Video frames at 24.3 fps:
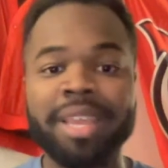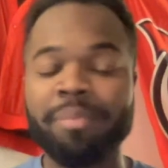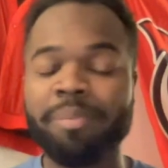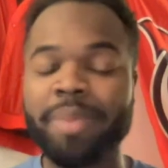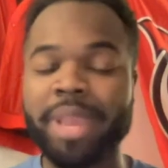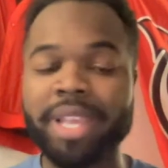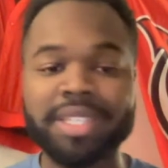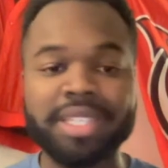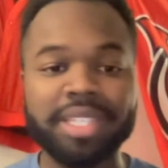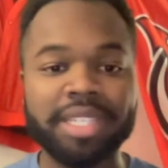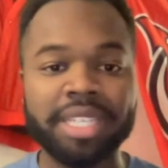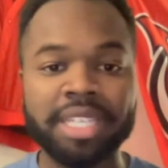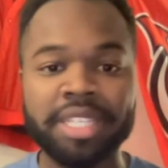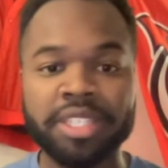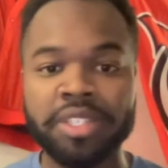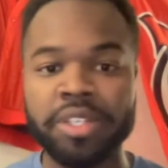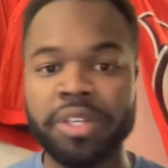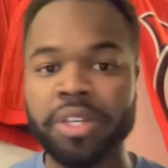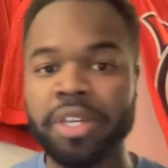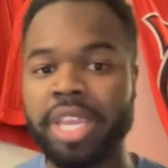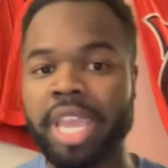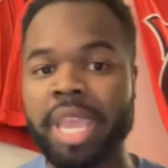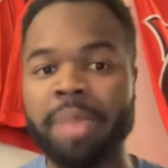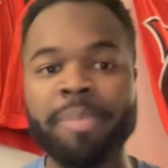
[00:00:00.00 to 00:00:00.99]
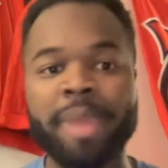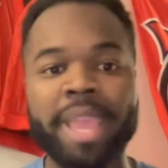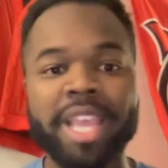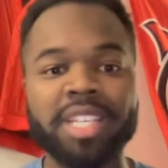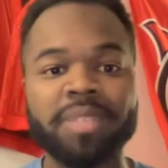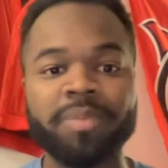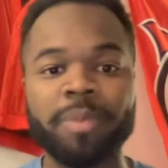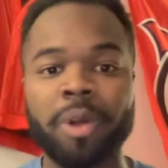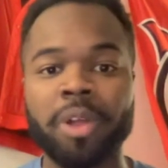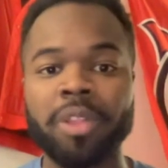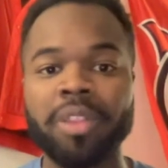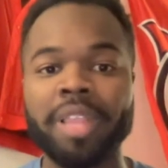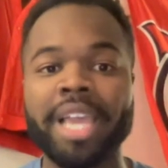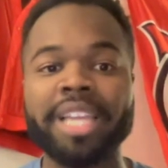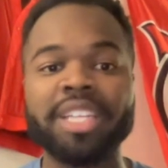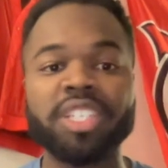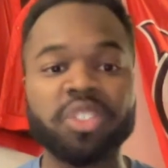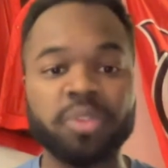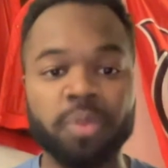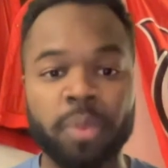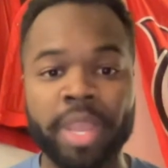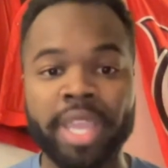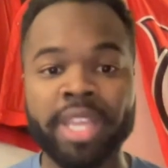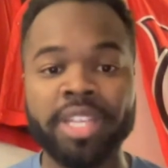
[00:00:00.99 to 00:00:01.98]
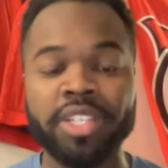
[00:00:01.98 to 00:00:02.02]
Basically, took a baseball like
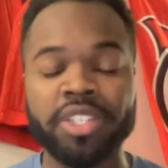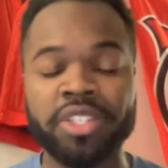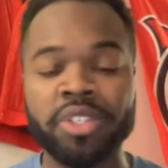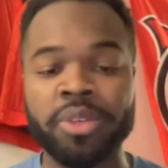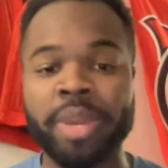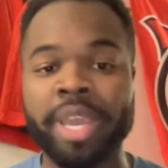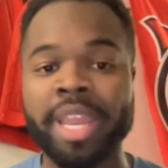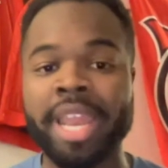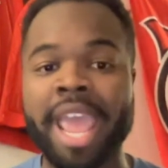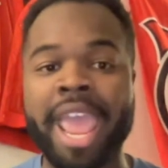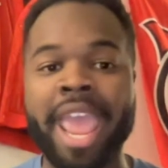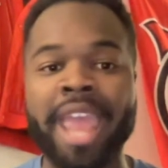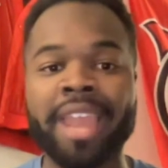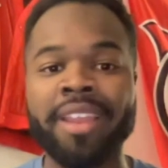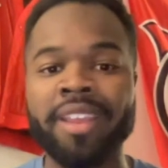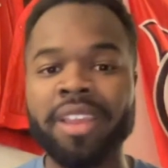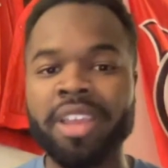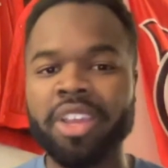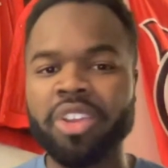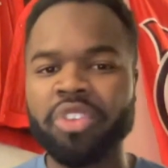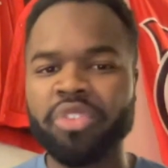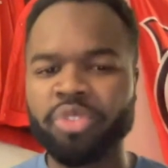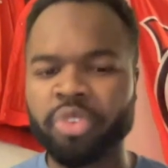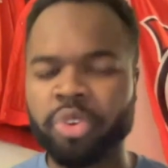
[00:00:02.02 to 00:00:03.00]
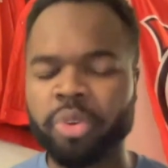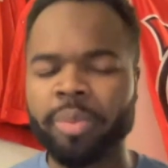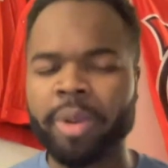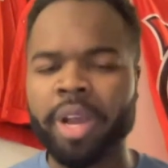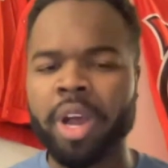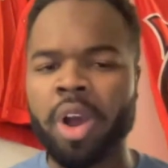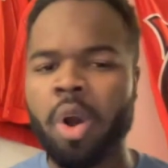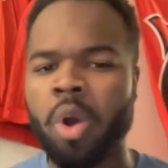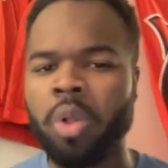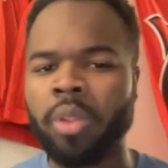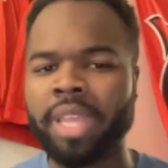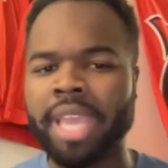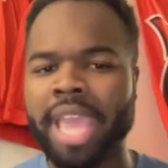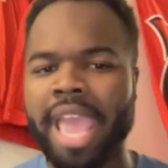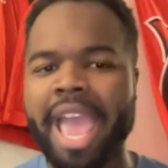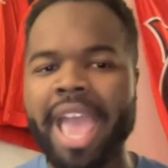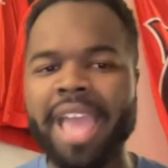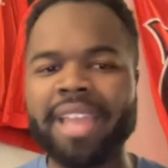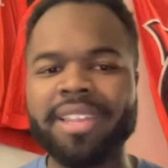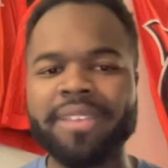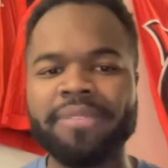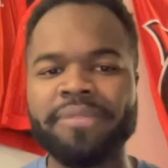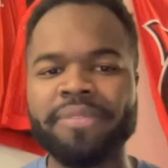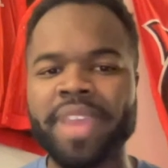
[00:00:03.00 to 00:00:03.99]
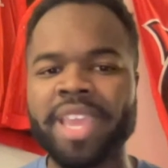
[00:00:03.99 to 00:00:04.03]
swing to it and Trouba only
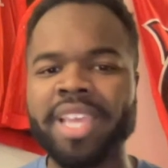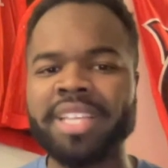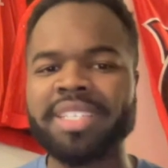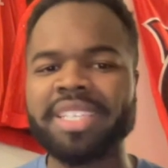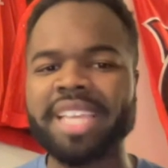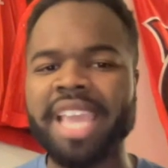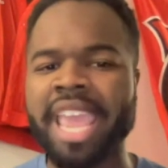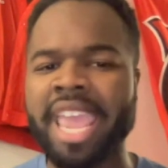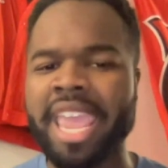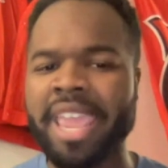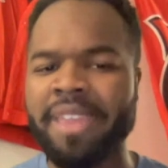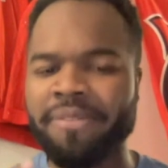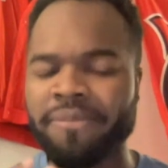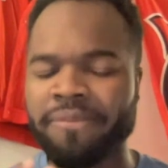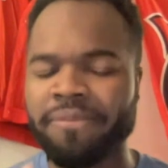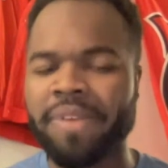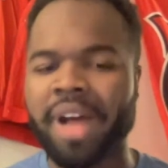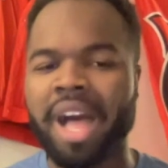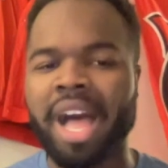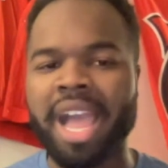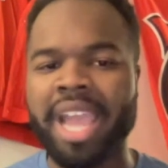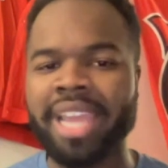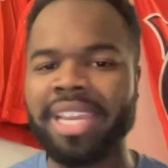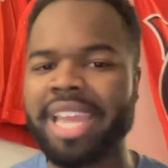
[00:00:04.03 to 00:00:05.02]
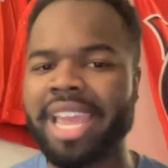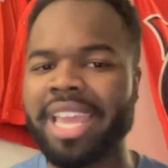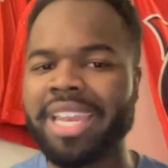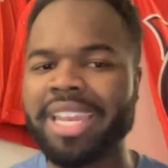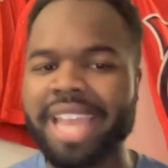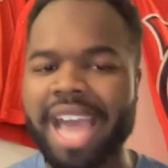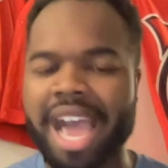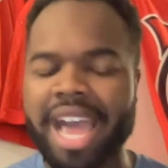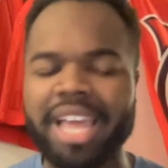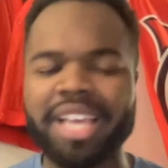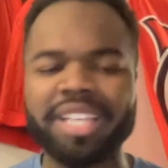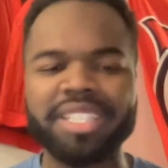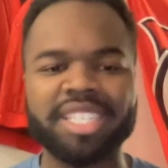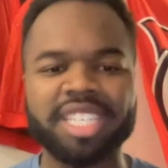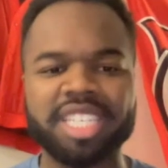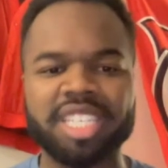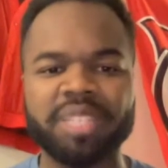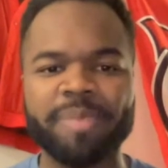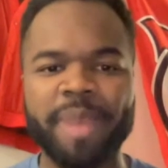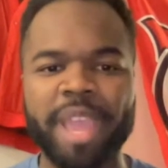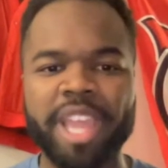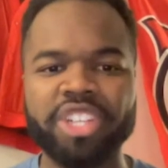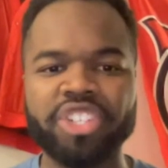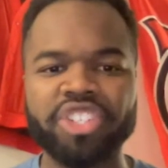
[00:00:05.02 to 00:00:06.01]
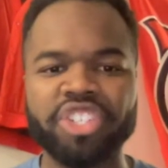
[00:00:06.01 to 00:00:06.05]
had to face a fine and not a
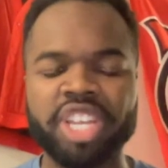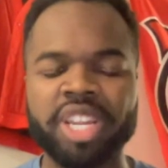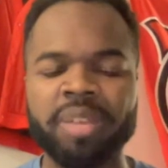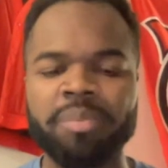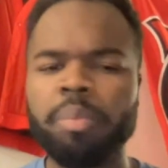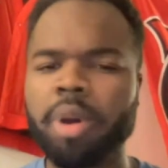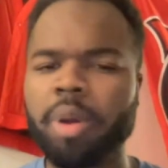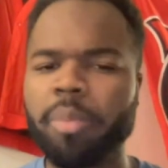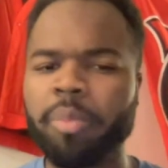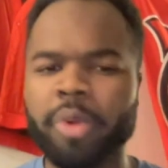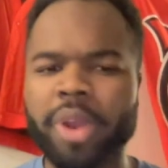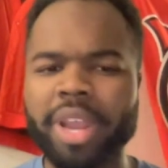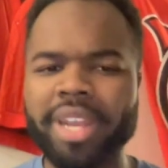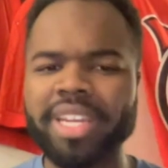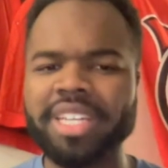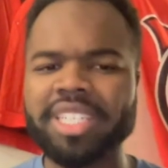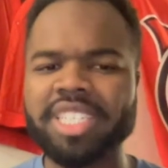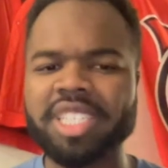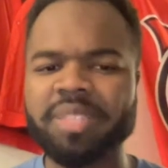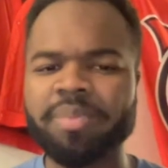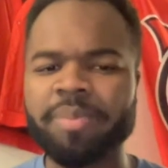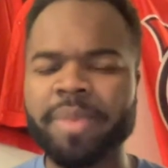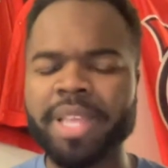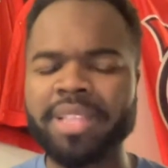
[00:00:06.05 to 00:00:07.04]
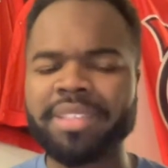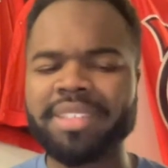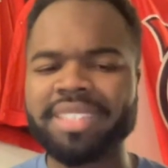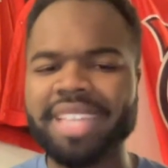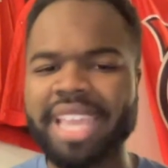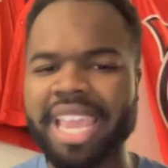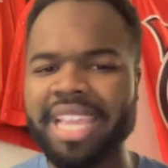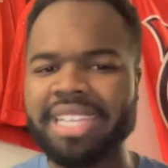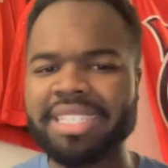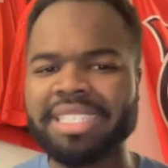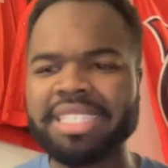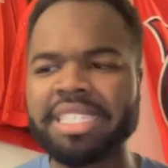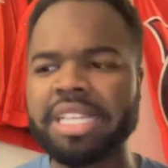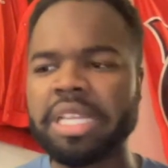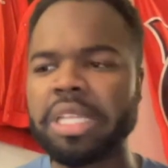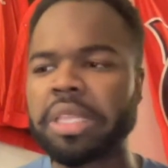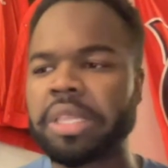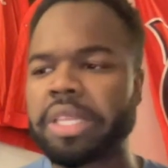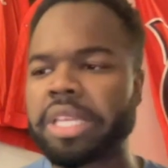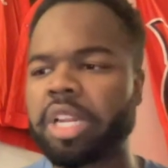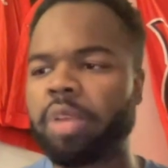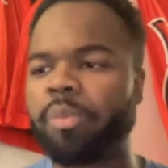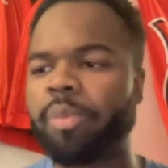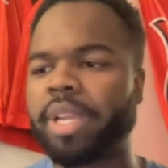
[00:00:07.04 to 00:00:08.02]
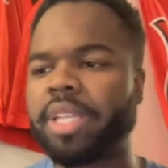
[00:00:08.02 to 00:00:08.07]
suspension, but Brendan Smith's case is a
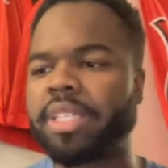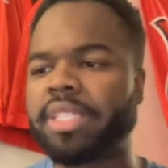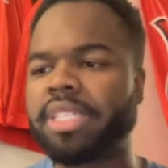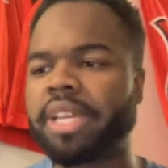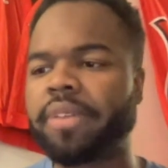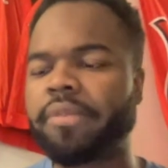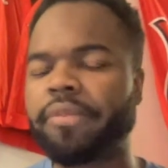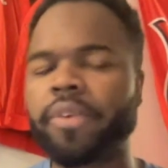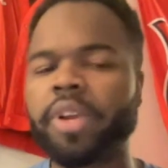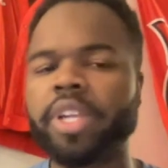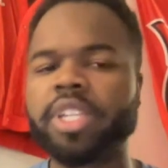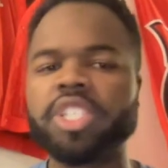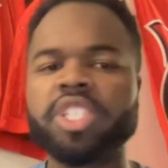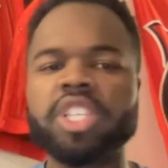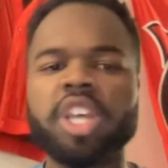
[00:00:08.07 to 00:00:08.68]
little bit different.